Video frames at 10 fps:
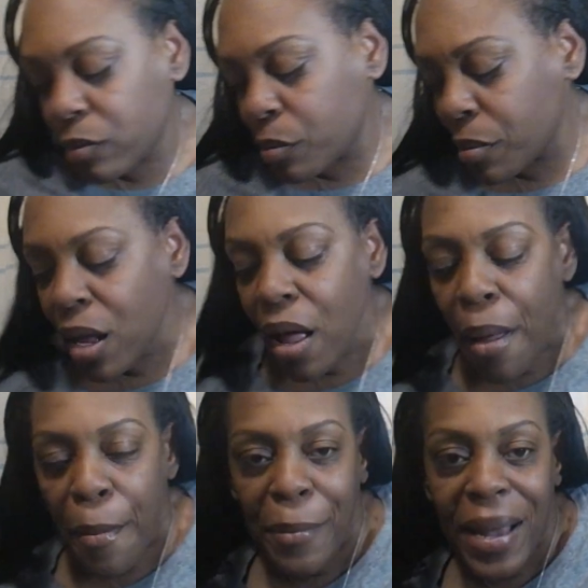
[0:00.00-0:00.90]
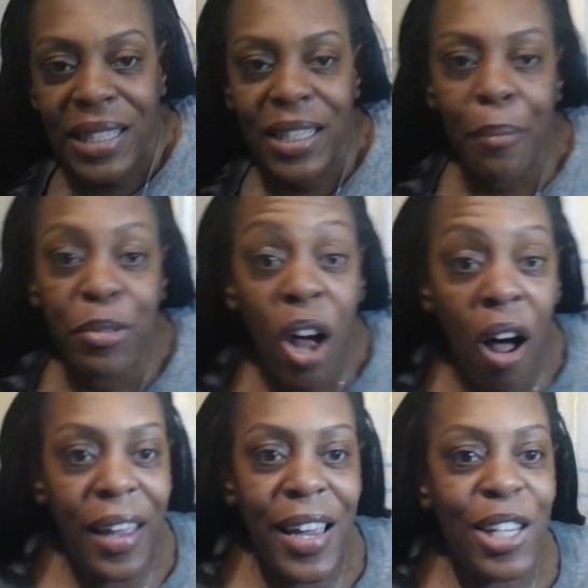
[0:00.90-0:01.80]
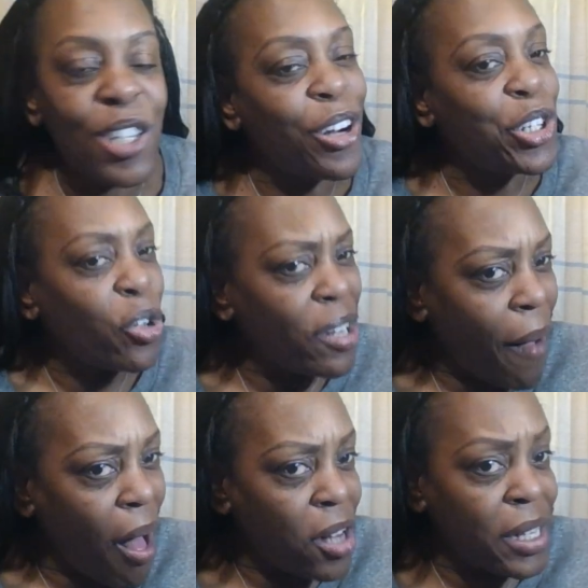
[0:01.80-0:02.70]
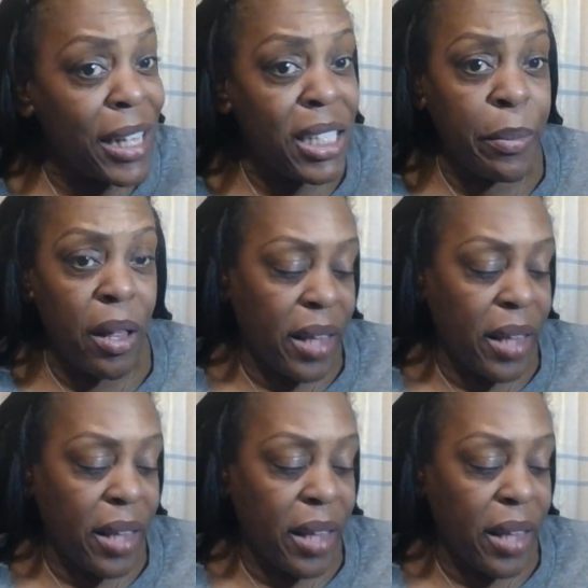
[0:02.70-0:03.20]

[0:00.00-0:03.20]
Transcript: messing up talking. So I truly apologize about that.